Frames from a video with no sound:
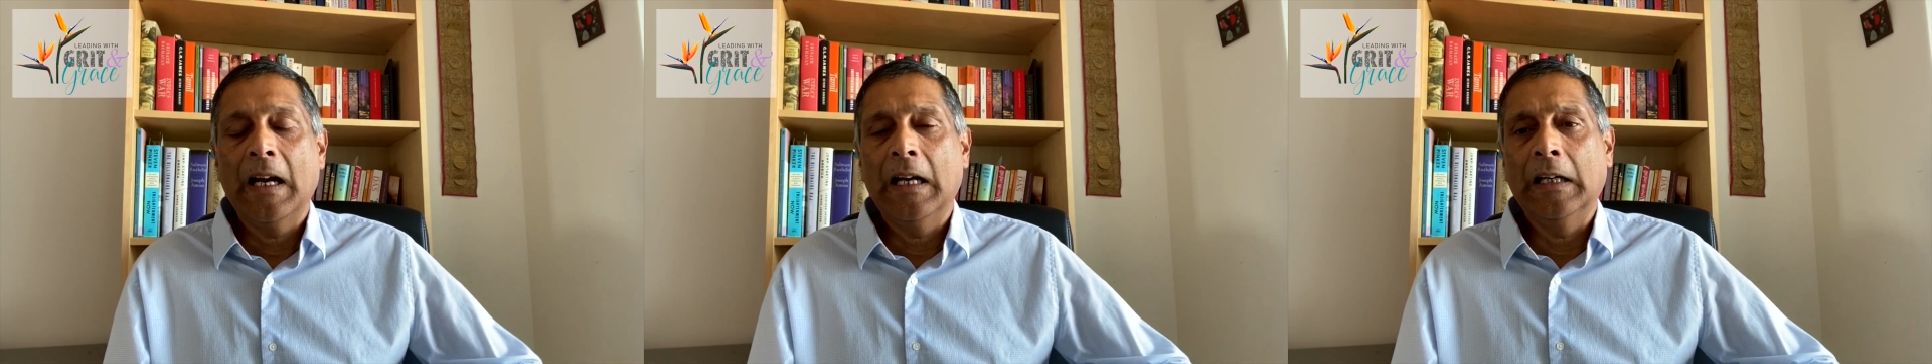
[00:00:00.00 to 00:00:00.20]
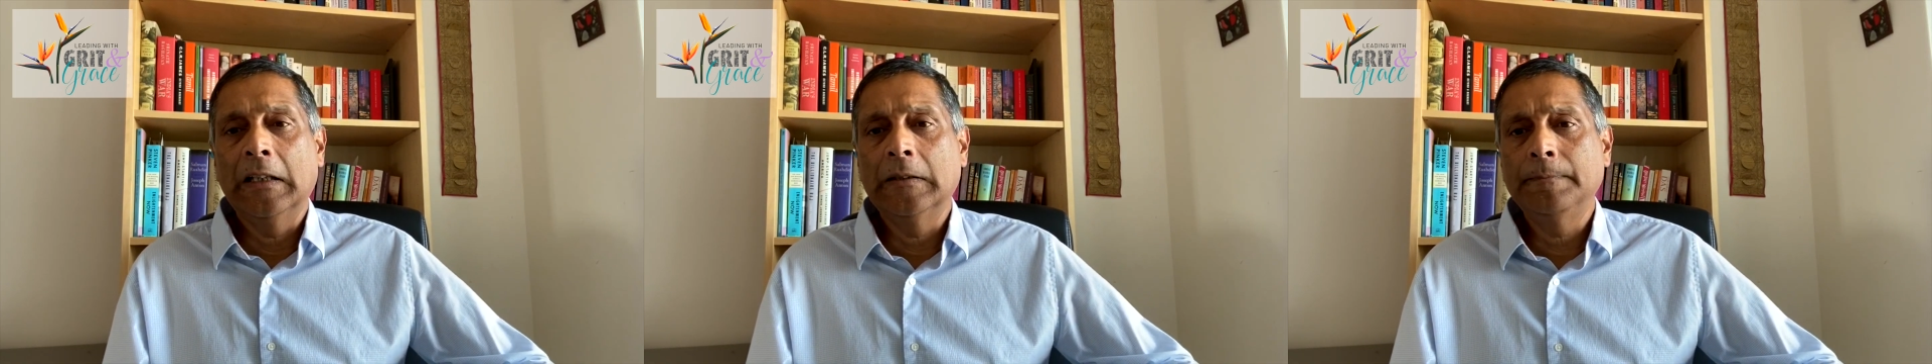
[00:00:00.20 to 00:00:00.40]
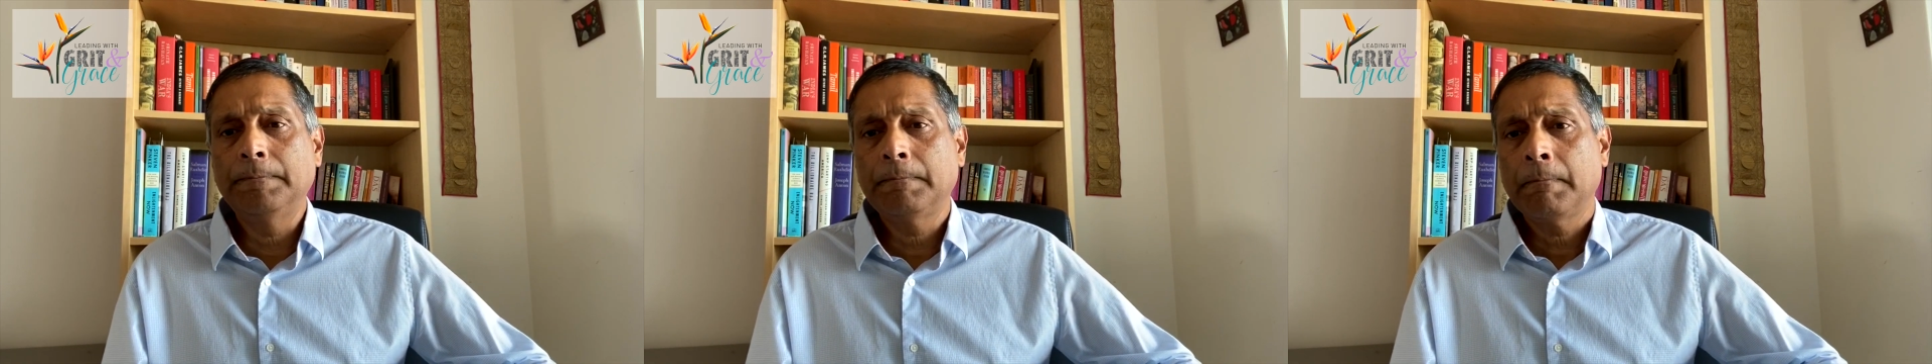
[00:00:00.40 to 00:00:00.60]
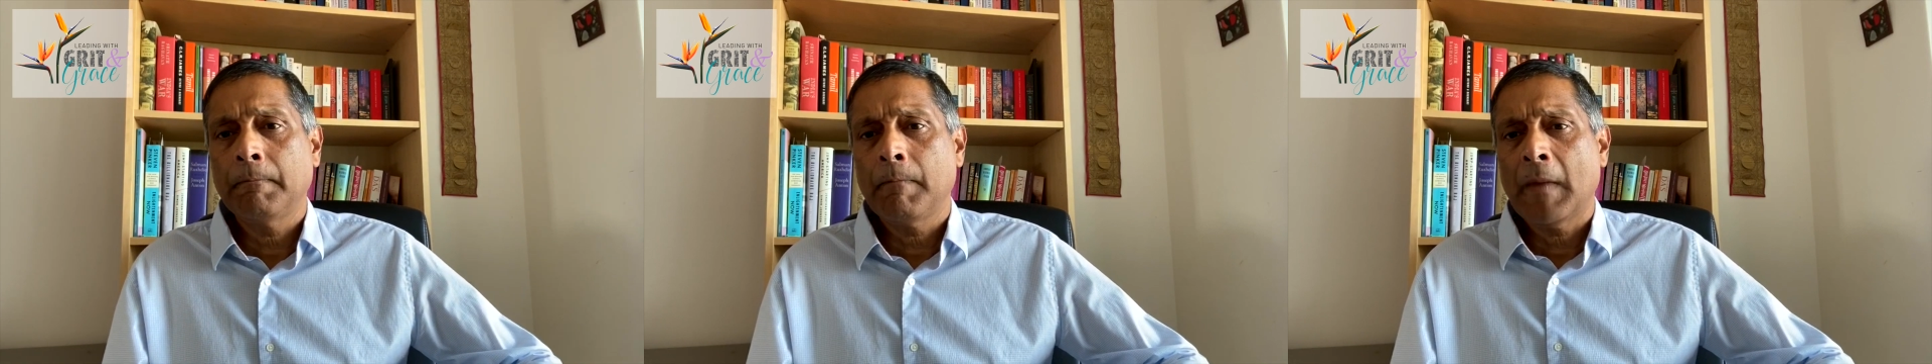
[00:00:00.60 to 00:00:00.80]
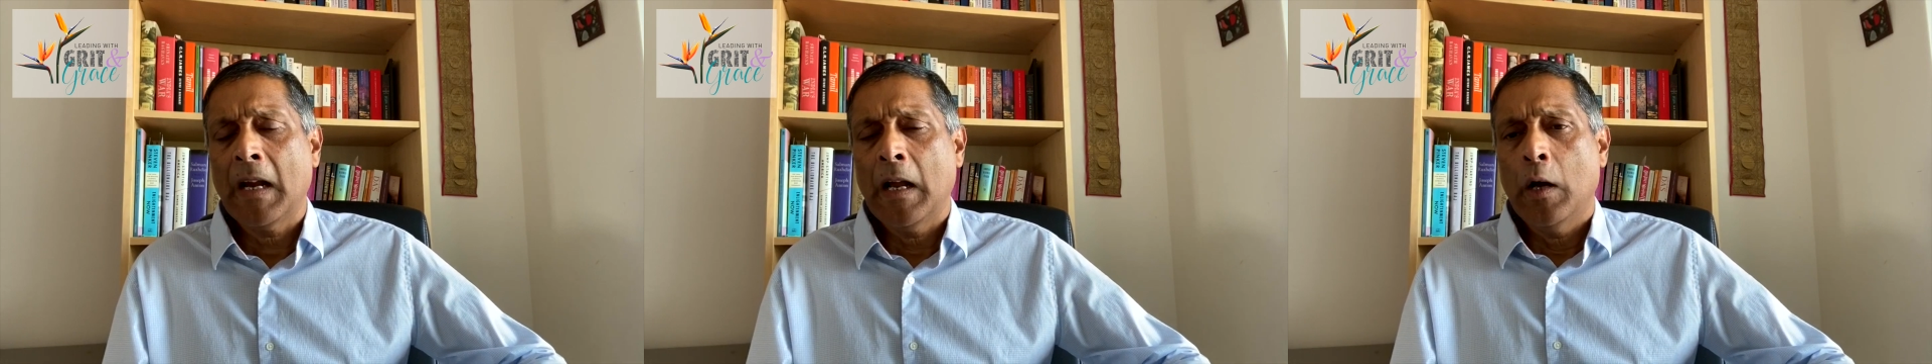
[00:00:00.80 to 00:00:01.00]

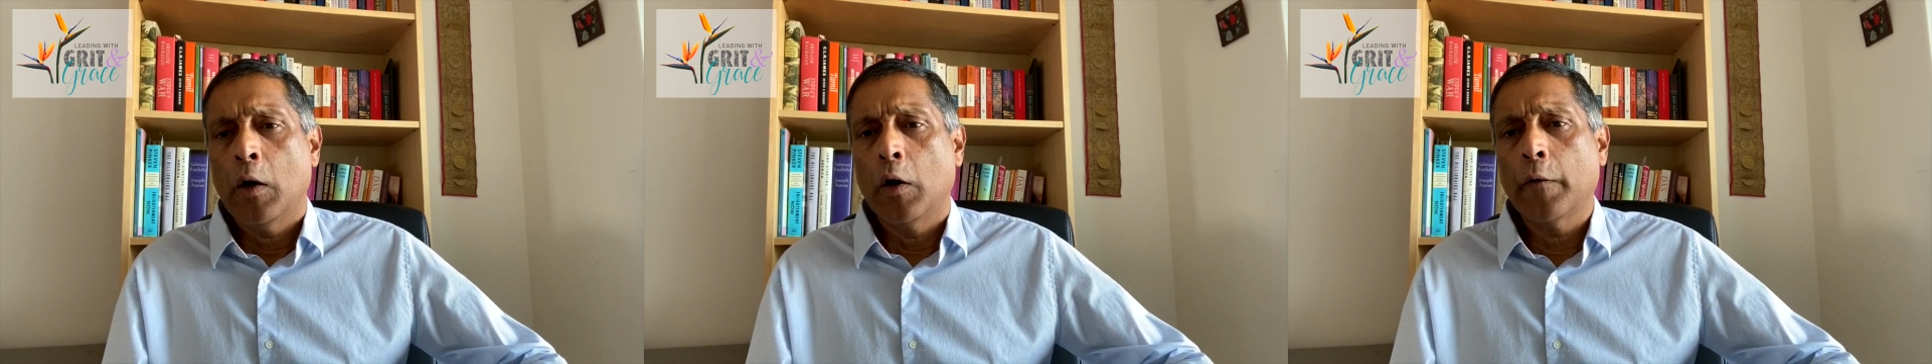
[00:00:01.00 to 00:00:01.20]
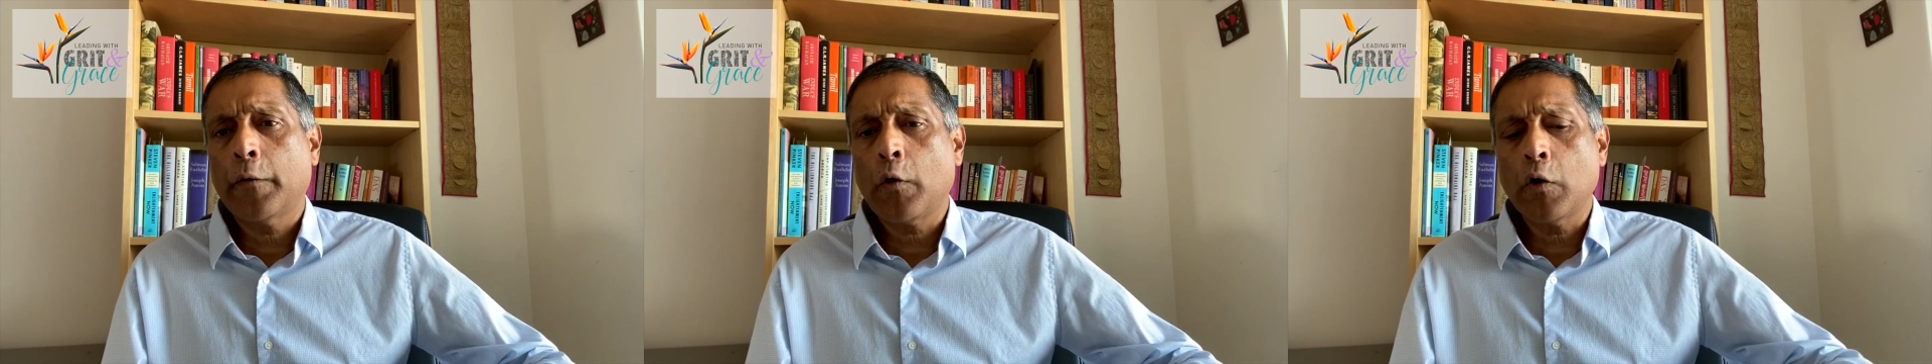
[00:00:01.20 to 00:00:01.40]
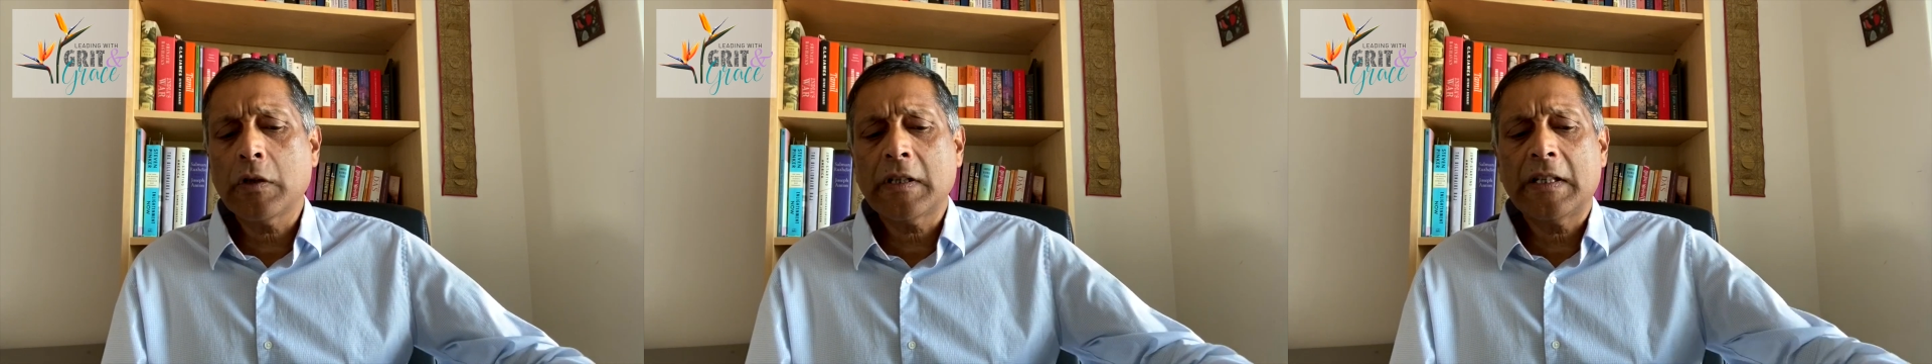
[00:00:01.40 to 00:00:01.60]
Of course,